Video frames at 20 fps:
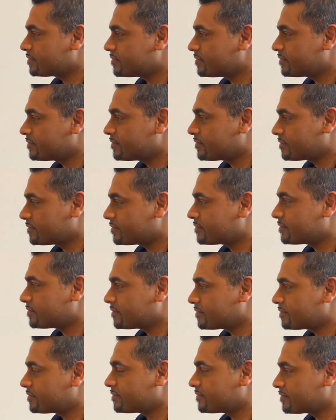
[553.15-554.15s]

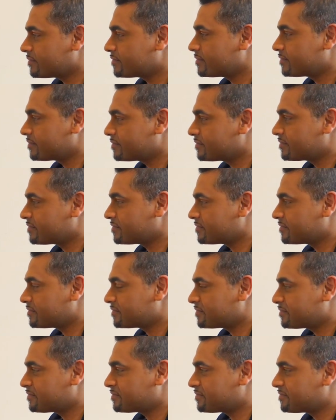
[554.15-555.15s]

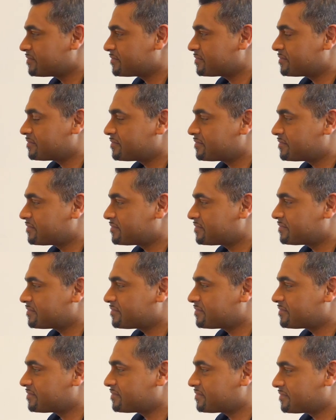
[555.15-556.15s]

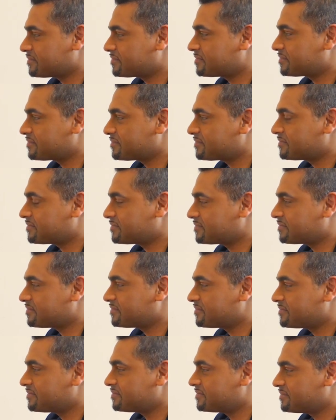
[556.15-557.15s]

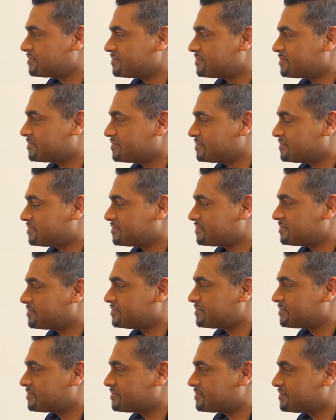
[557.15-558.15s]

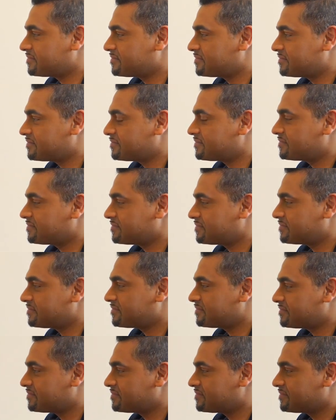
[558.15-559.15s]

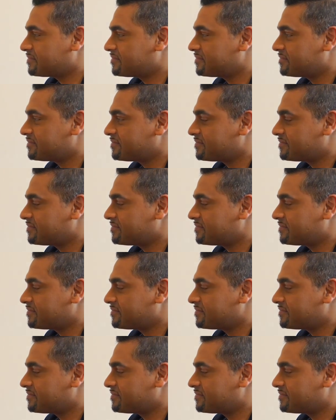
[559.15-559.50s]
No words are spoken by the person on screen.